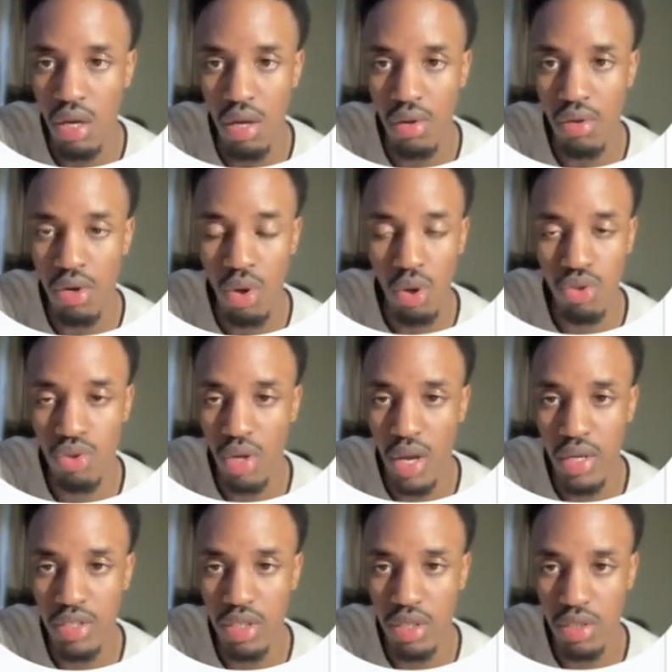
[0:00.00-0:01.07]
Call to
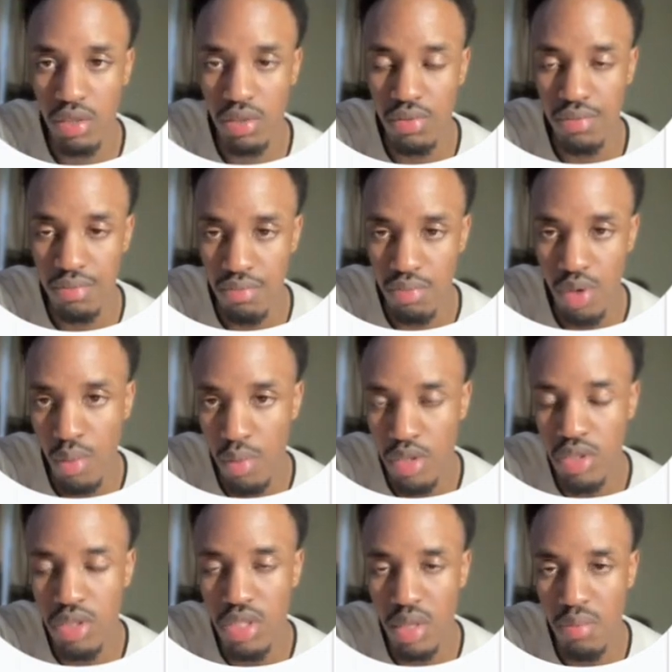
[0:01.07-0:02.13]
action, pretty much
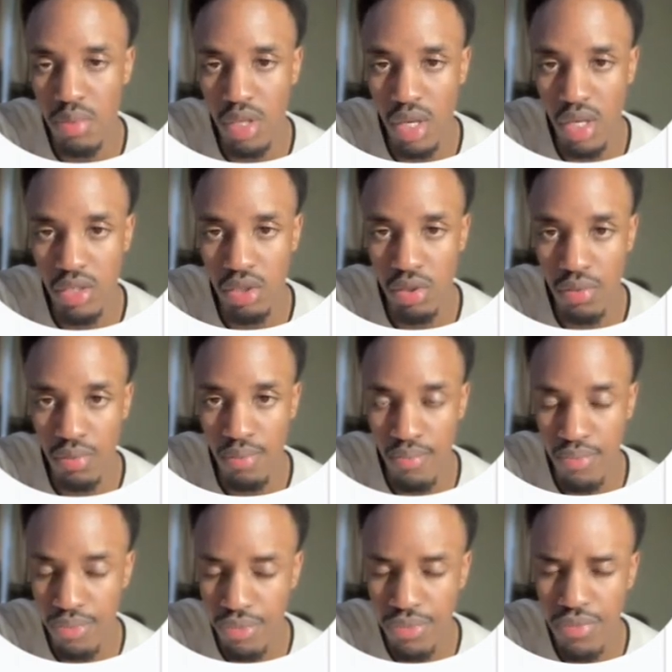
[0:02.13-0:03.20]
the same thing as on
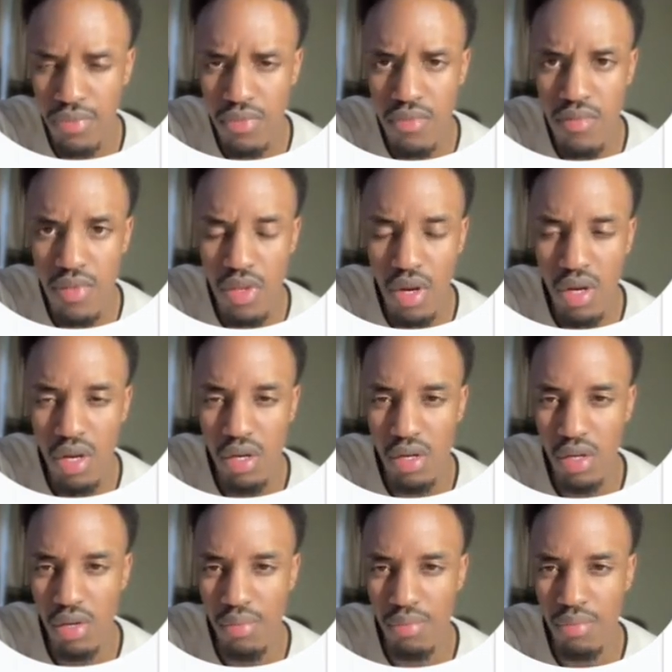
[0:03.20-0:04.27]

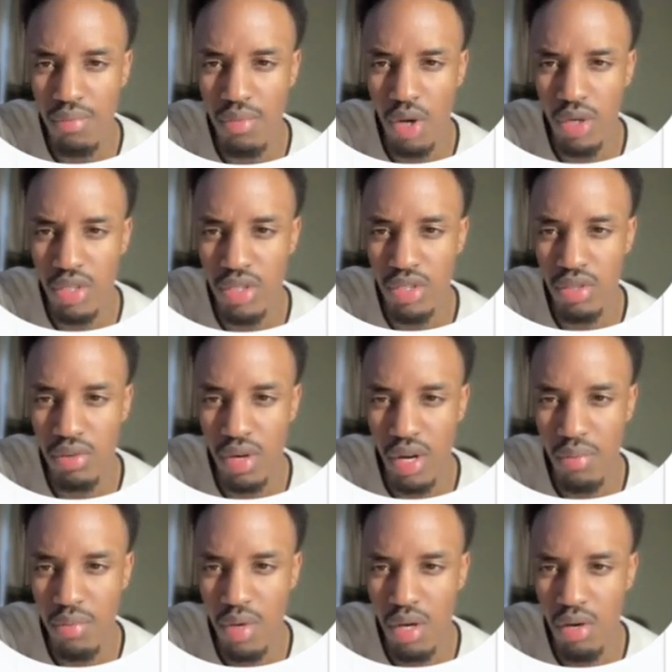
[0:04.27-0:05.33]

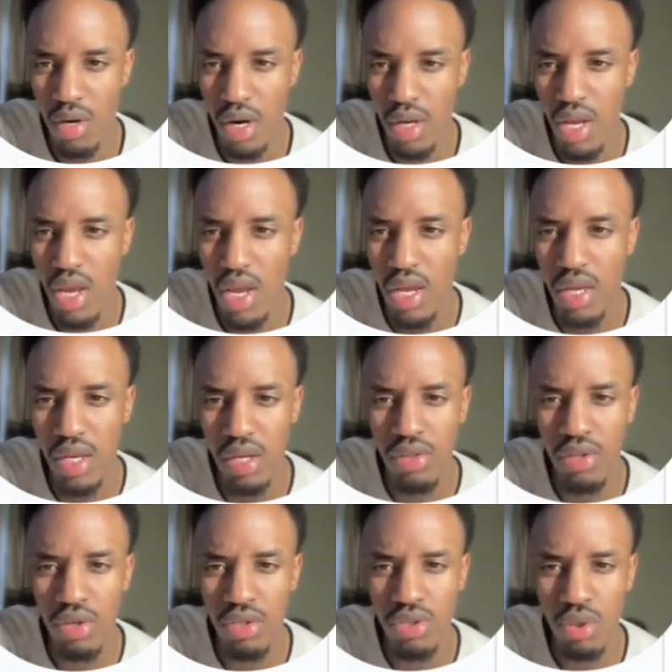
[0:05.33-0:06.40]
Instagram, right? Here,
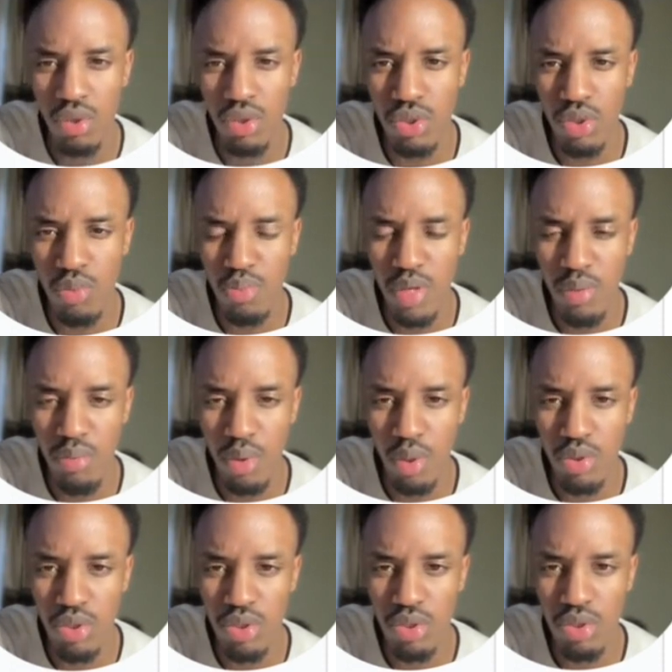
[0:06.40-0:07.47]
there's also the pin
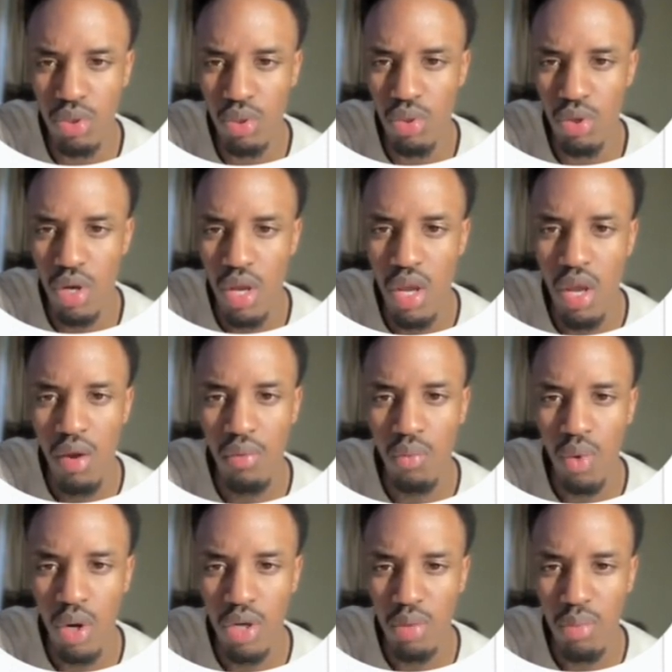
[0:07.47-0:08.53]
post. So
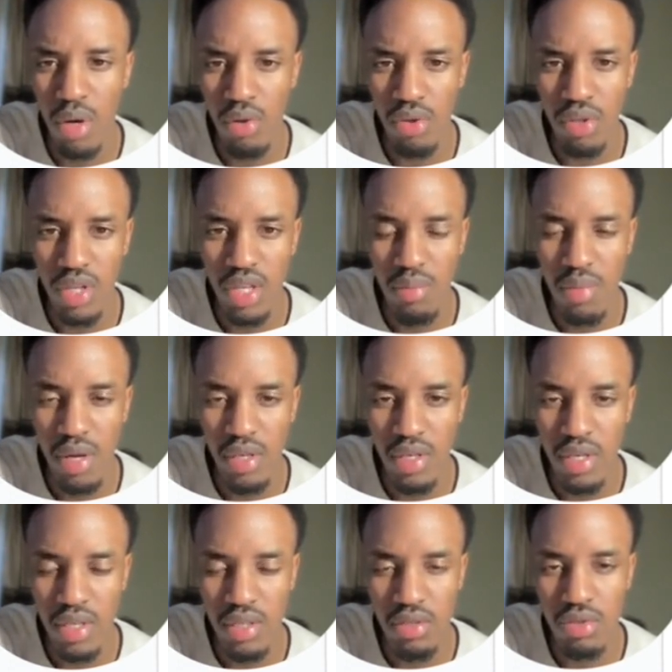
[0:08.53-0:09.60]
one about your lead
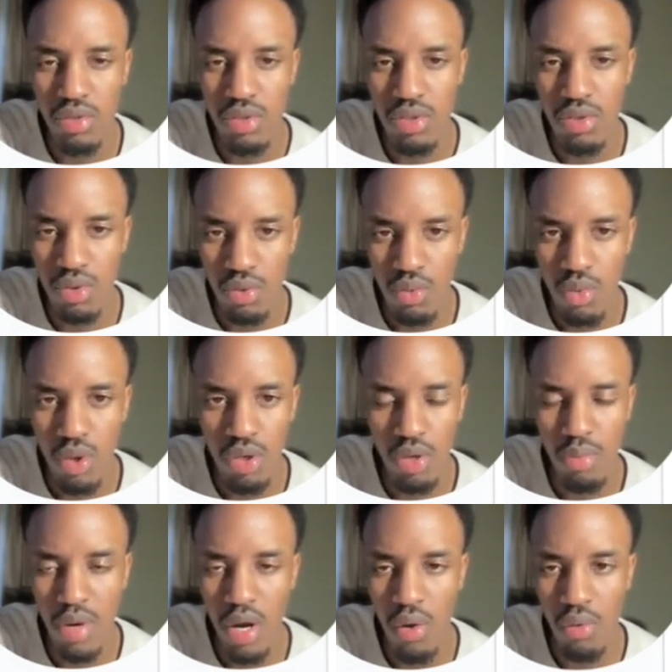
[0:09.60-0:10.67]
magnet, one
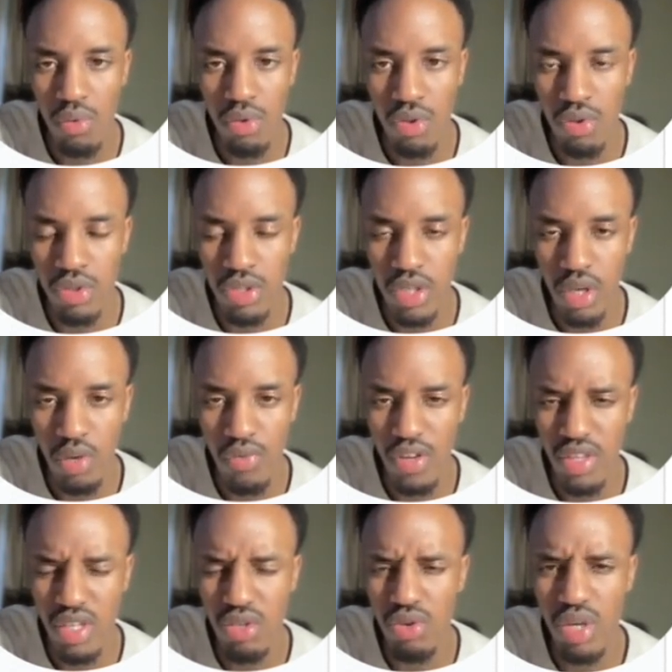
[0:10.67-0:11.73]
about yourself. I
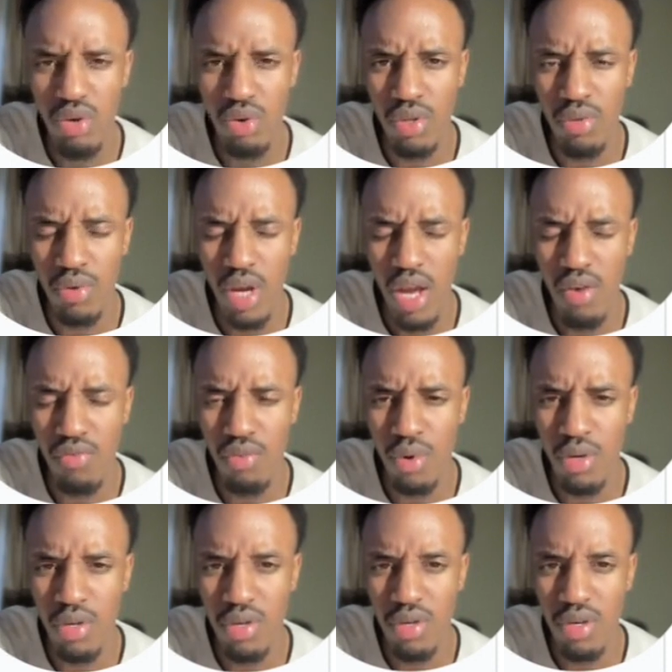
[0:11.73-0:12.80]
think you can only have
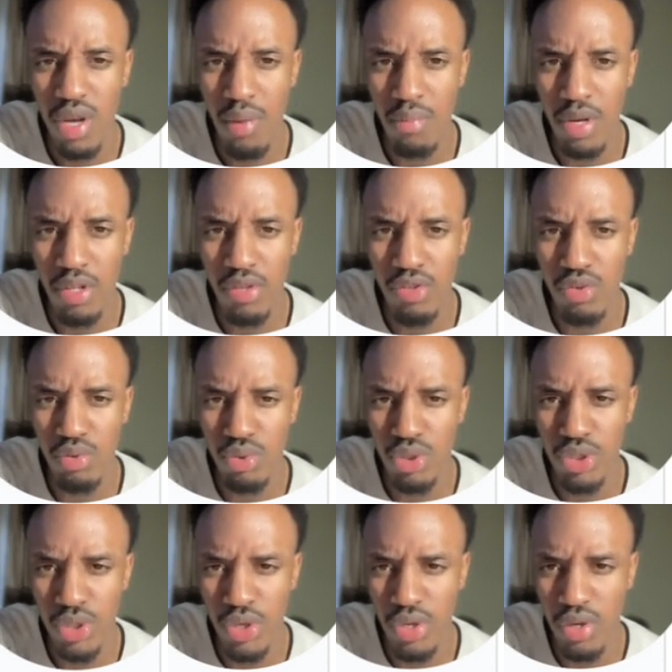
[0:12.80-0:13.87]
one. I'm not too
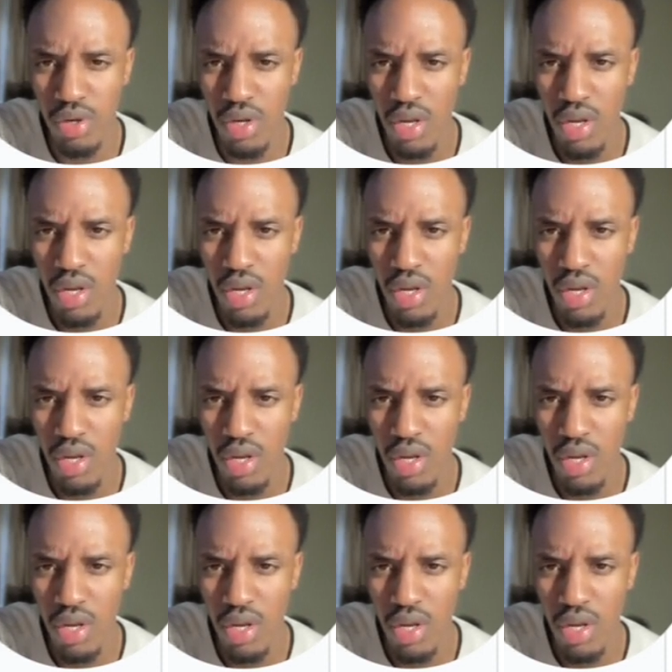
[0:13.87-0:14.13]
sure.